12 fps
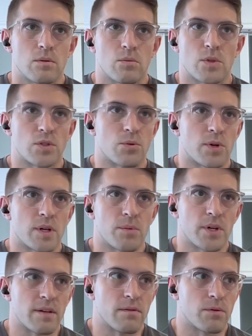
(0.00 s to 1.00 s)
what's the word I'm
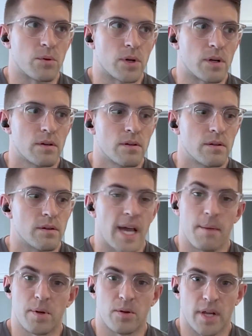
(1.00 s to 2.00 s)
looking for?
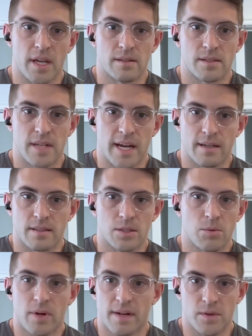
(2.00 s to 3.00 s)
Capital gains tax.
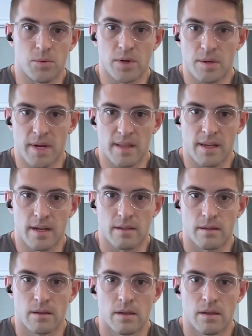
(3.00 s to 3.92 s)
You won't have to worry about that.